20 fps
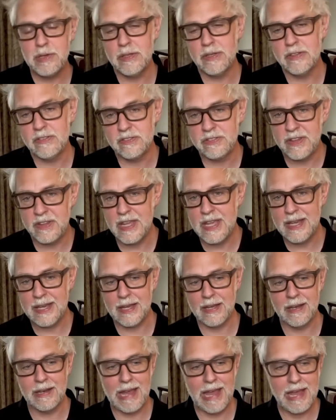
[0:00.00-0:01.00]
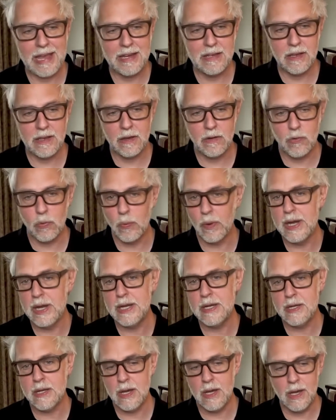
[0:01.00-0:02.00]
I don't really think that's
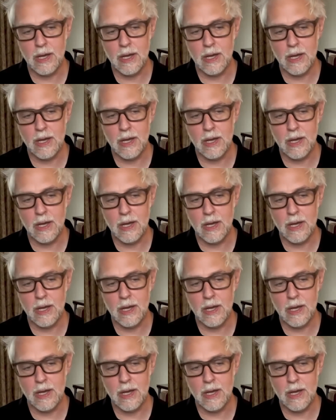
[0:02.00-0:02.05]
necessary.